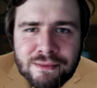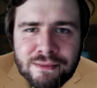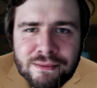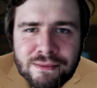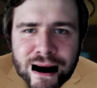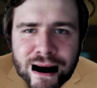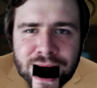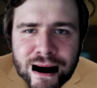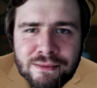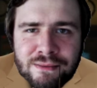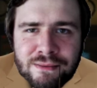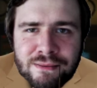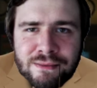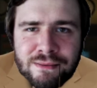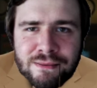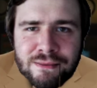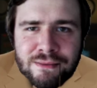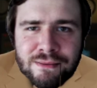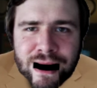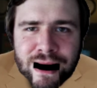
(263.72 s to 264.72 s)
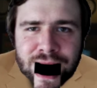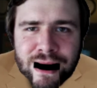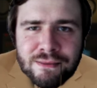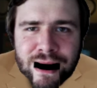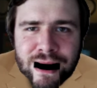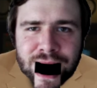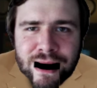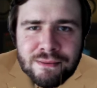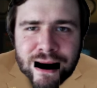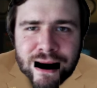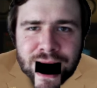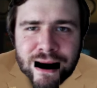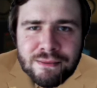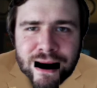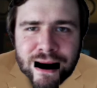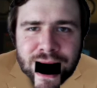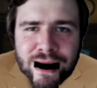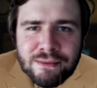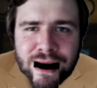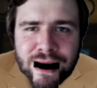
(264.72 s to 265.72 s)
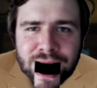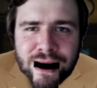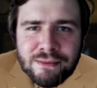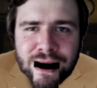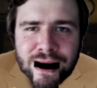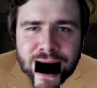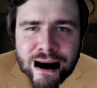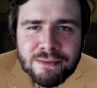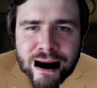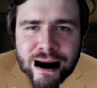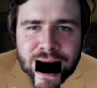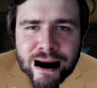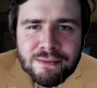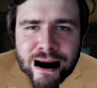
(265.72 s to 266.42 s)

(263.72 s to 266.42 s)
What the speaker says: But from looking at the gameplay,